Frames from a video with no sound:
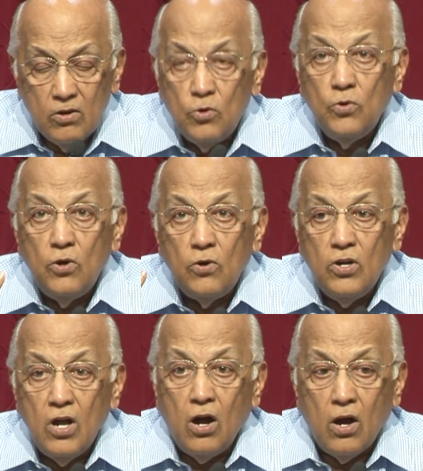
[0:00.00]
who know
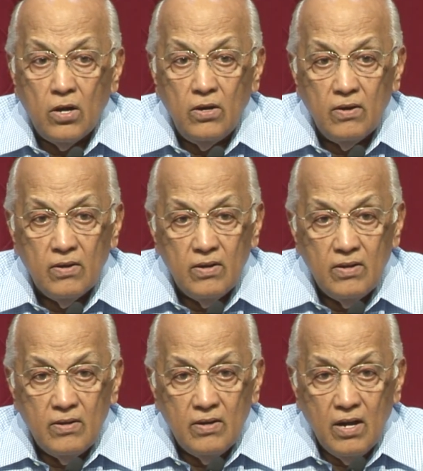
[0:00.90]
God
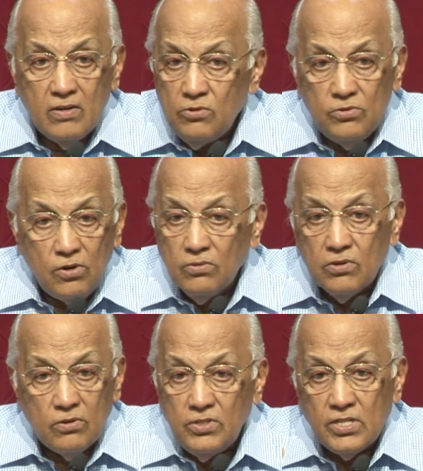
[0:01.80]
and who don't
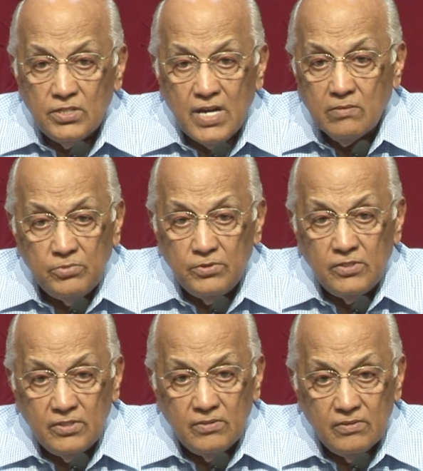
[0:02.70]
know just Zac Poonen.